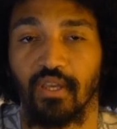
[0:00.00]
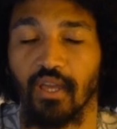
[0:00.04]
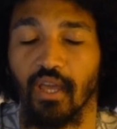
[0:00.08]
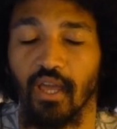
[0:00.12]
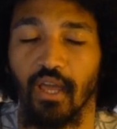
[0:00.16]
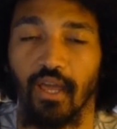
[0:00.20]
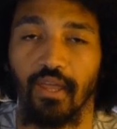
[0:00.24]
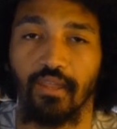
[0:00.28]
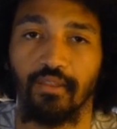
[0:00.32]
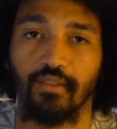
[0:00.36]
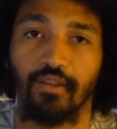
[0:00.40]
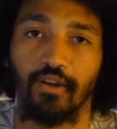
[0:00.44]

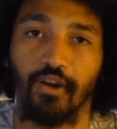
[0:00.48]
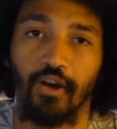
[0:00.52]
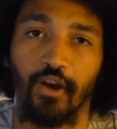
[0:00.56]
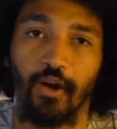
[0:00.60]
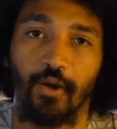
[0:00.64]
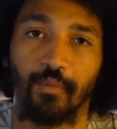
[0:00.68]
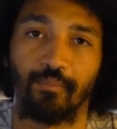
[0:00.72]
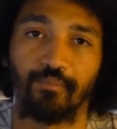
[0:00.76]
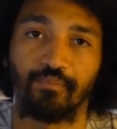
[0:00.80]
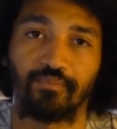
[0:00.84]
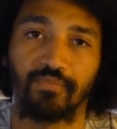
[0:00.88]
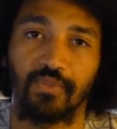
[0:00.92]
And
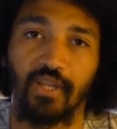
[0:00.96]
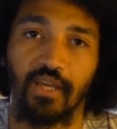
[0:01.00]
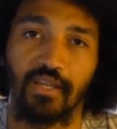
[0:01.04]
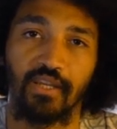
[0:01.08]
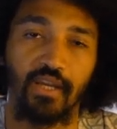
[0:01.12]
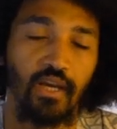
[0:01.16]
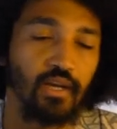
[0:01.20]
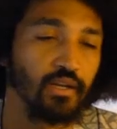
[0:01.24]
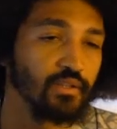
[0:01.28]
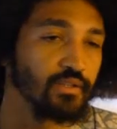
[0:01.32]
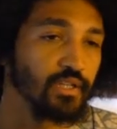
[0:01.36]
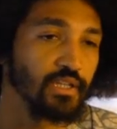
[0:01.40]

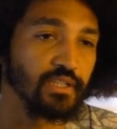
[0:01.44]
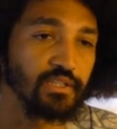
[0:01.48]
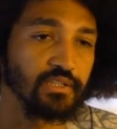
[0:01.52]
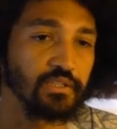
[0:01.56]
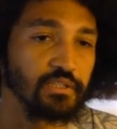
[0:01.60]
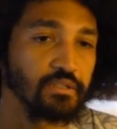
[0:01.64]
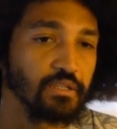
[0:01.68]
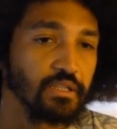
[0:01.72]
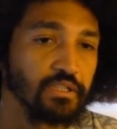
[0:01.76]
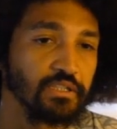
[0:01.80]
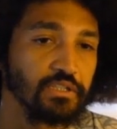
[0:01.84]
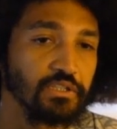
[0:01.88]
yeah,
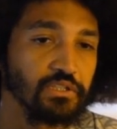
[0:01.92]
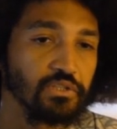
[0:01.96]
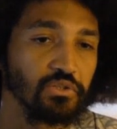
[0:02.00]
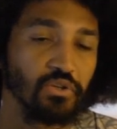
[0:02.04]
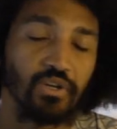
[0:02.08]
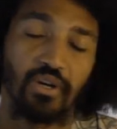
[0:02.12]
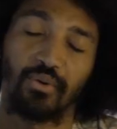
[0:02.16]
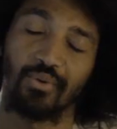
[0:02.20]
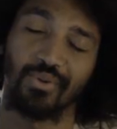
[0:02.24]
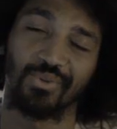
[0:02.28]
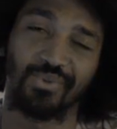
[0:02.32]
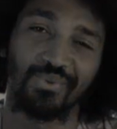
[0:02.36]
that's all
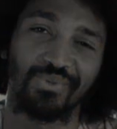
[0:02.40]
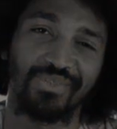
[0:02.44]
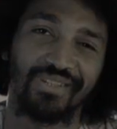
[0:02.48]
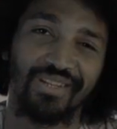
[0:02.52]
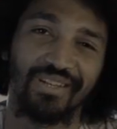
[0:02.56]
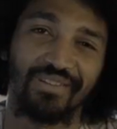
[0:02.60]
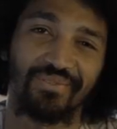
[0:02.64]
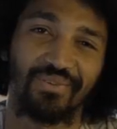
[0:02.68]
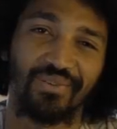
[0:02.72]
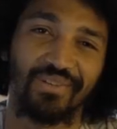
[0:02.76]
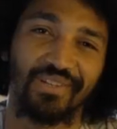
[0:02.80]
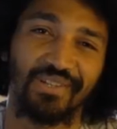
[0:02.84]
I want to say for